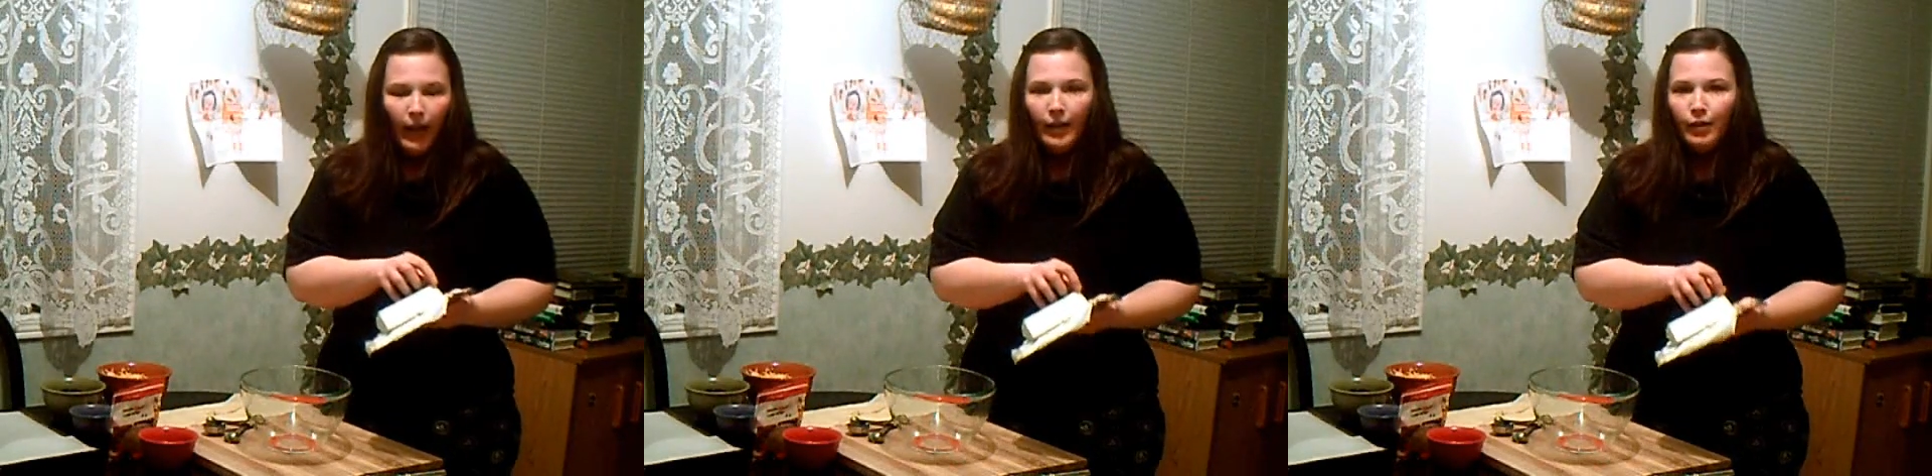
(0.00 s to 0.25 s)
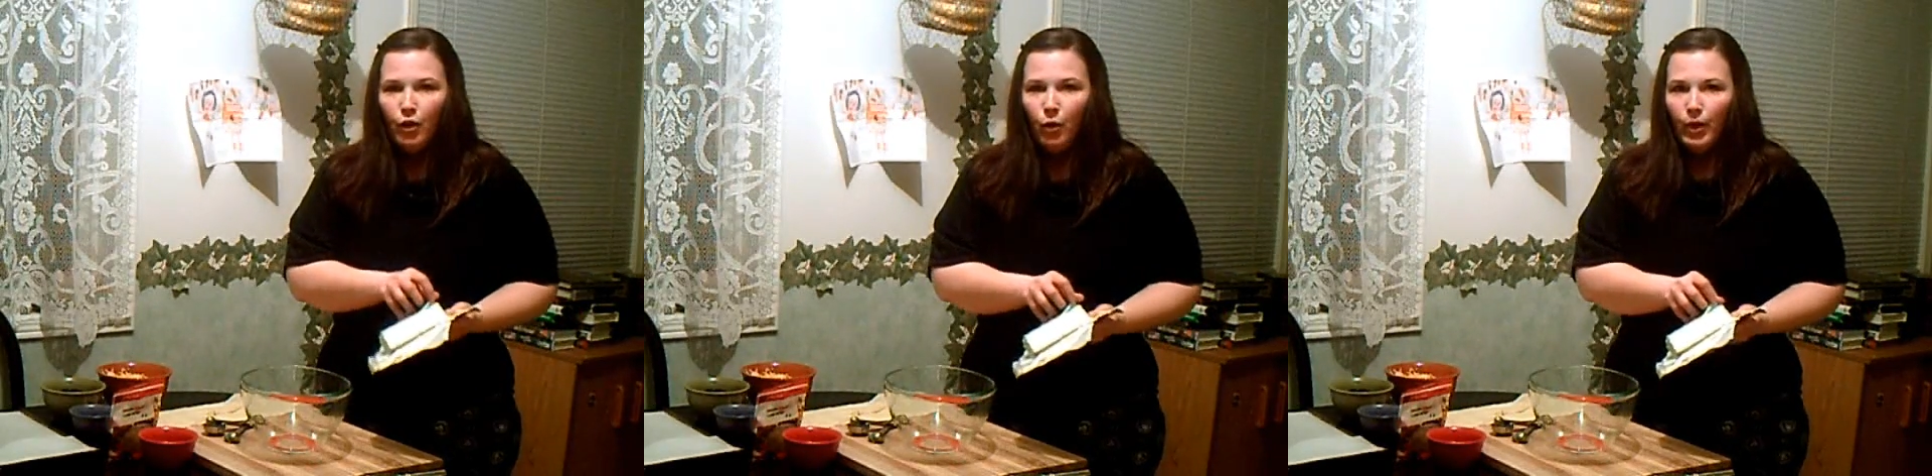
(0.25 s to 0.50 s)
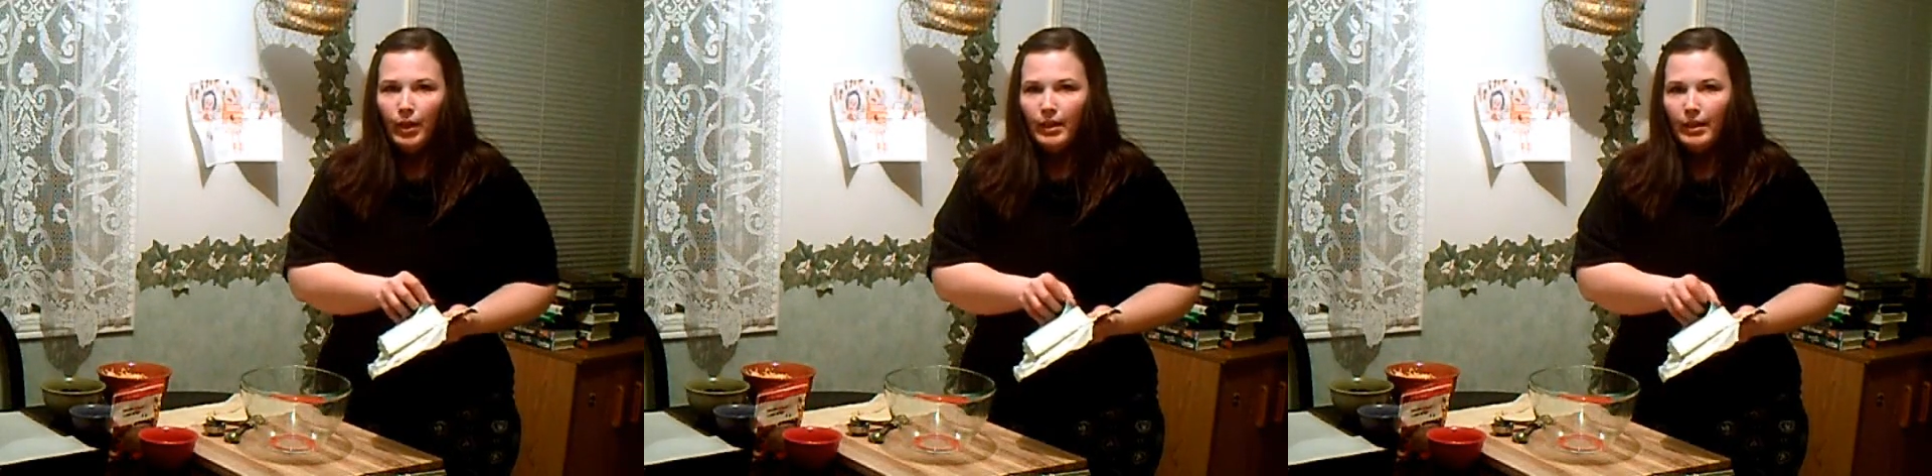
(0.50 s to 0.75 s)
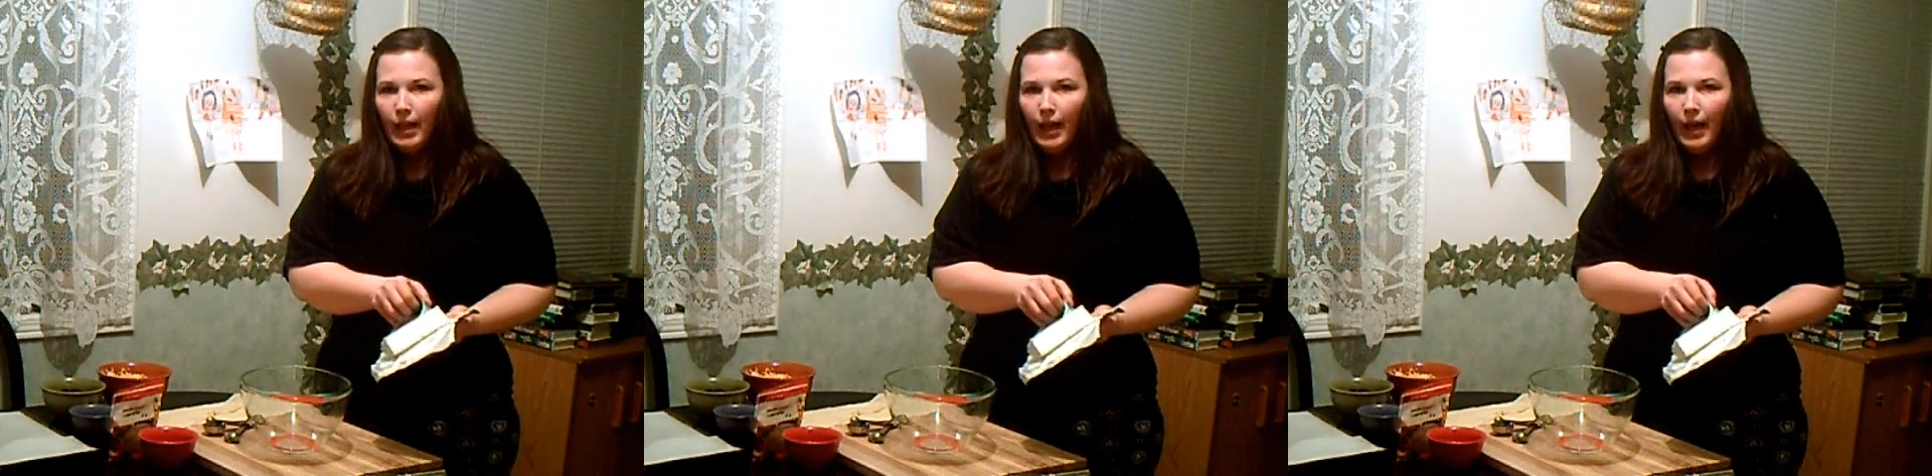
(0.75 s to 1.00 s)
And I had
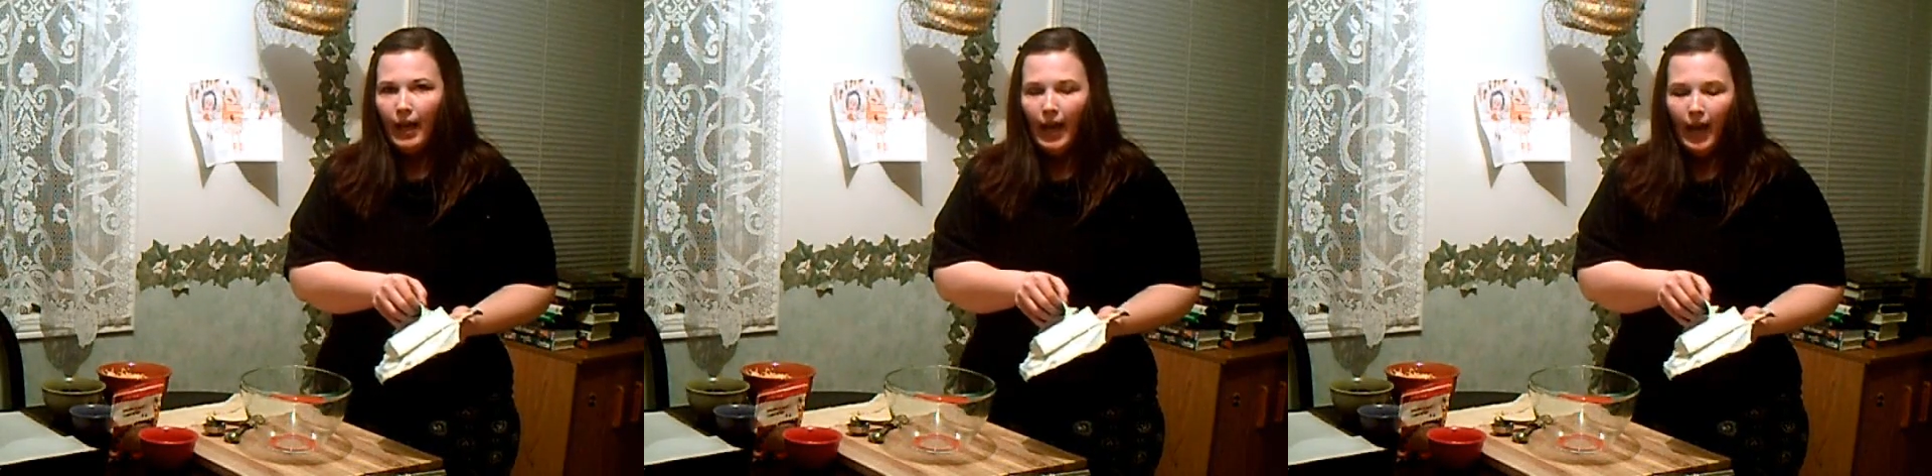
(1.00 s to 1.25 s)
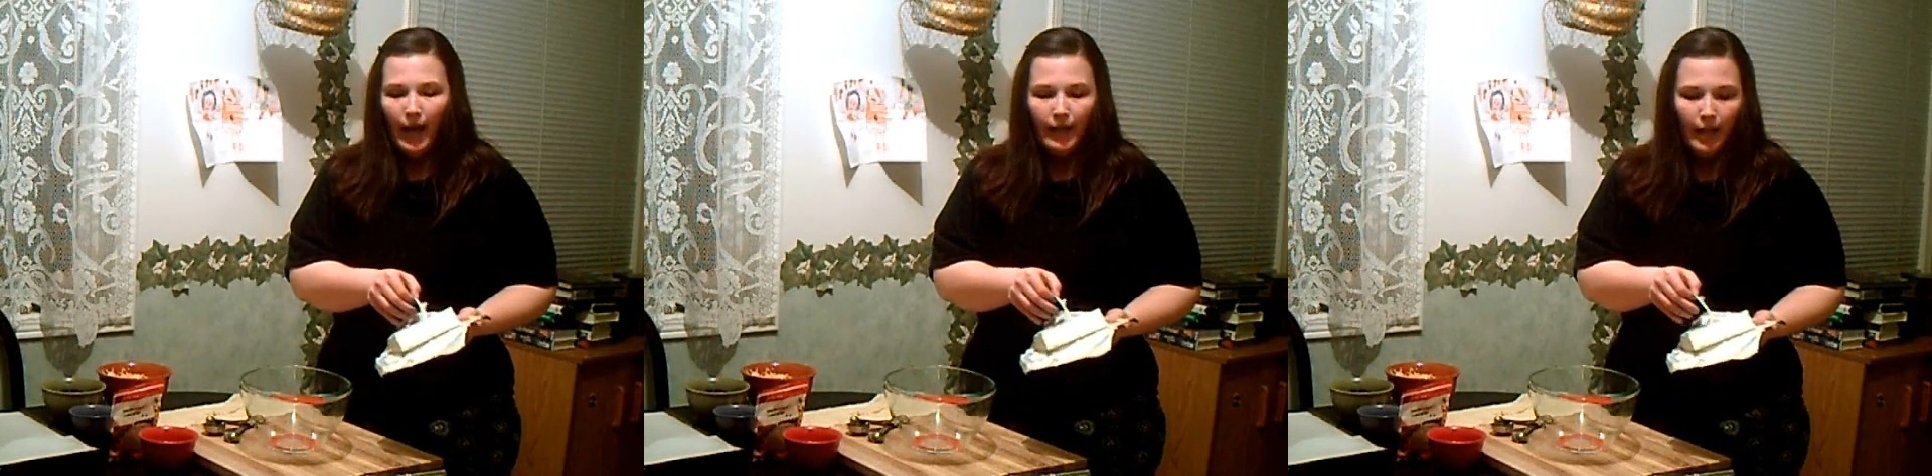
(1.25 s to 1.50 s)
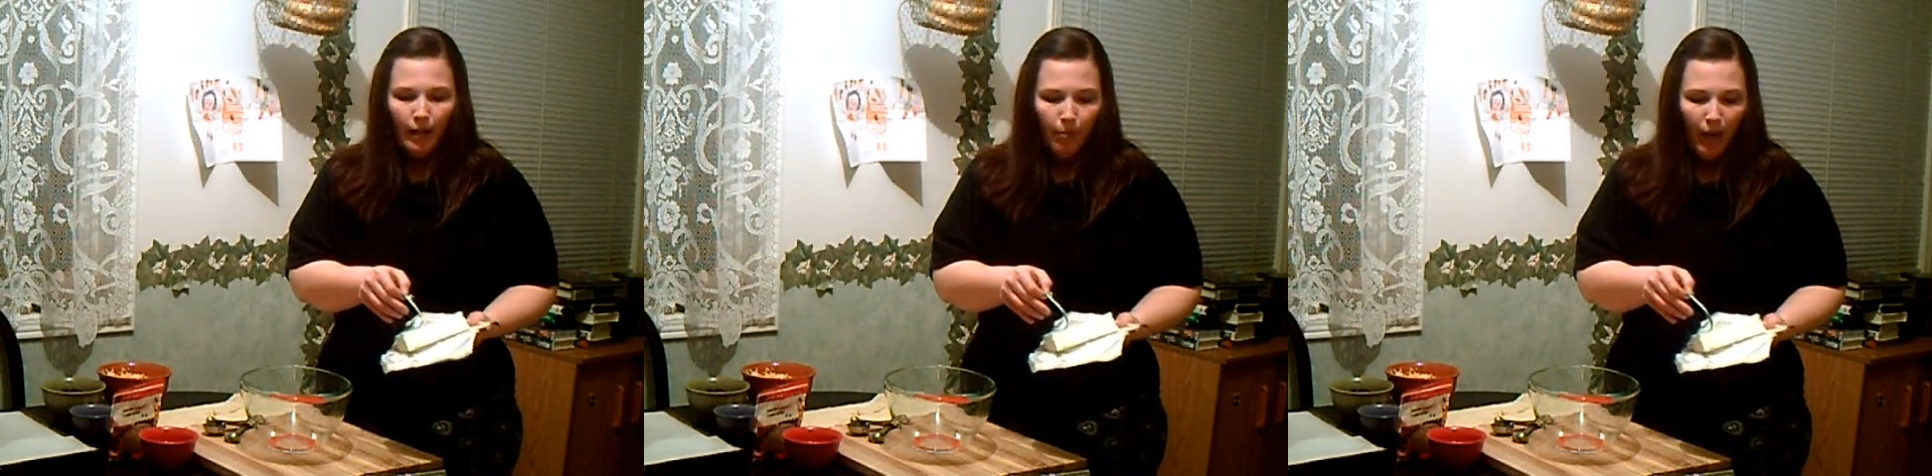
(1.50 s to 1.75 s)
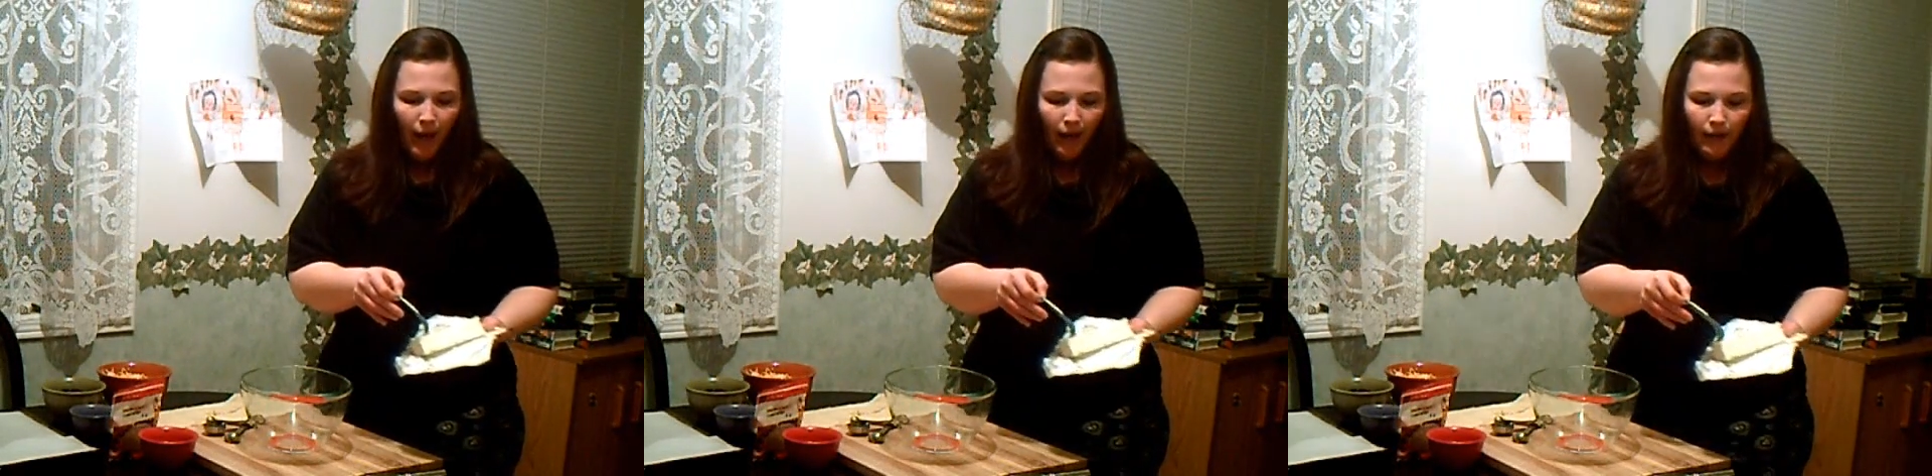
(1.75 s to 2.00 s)
noticed that I had